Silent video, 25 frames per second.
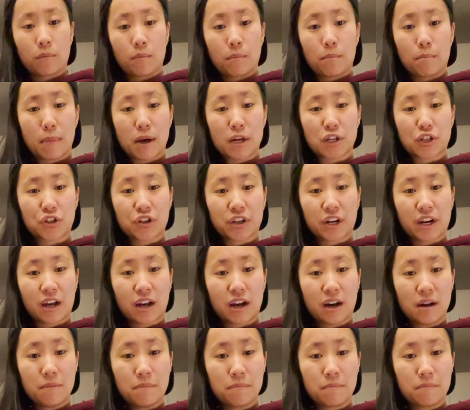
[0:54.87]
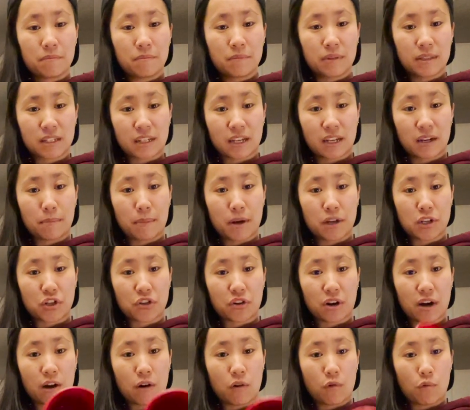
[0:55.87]
Measuring cup, it's gonna measure
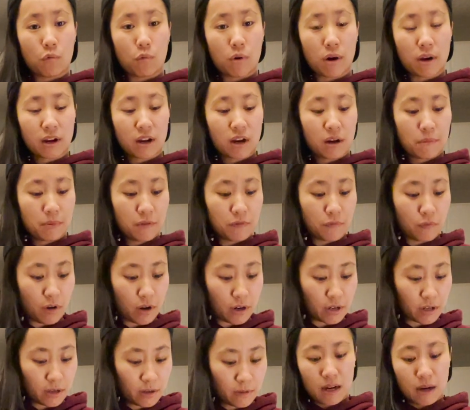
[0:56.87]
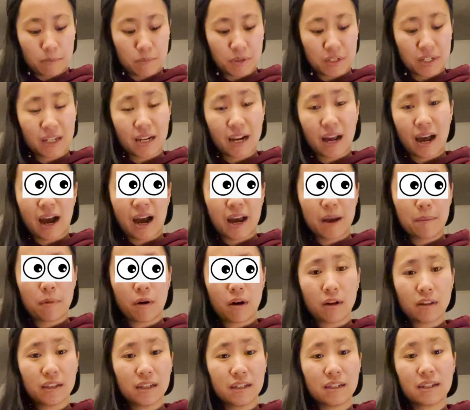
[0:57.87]
out 1 cup of water. I'm just gonna
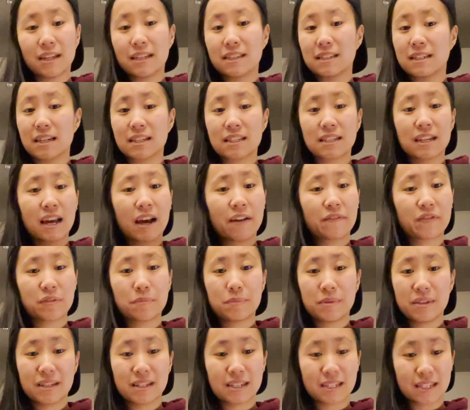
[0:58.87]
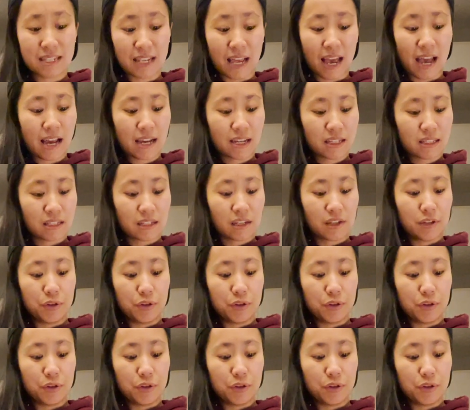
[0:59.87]
eyeball it. It doesn't have to be exact.